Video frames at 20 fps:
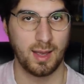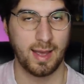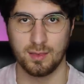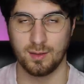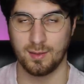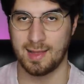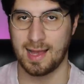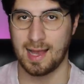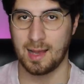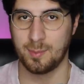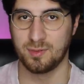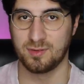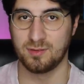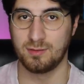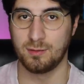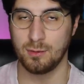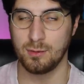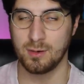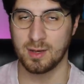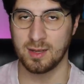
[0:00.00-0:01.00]
The labs
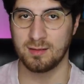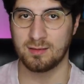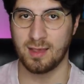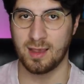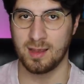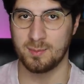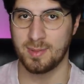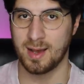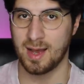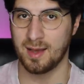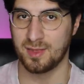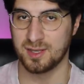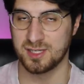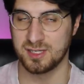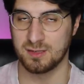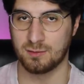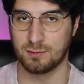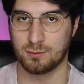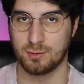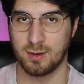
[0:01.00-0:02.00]
do contain
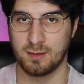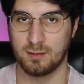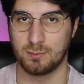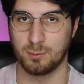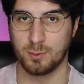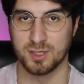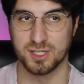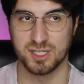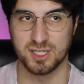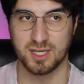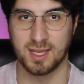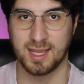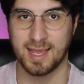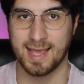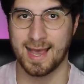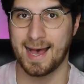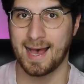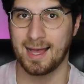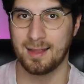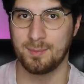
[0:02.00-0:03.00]
pathogen strains which
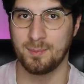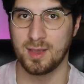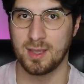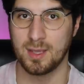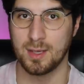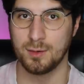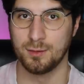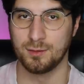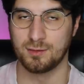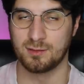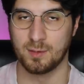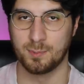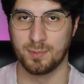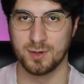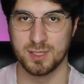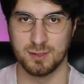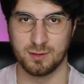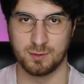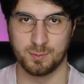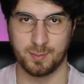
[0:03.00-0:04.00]
can be used to
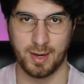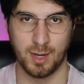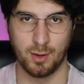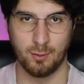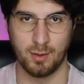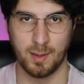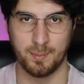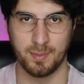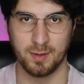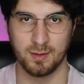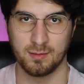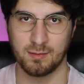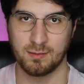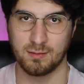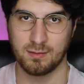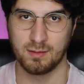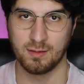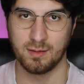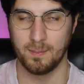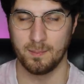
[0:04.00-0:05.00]
produce bioweapons,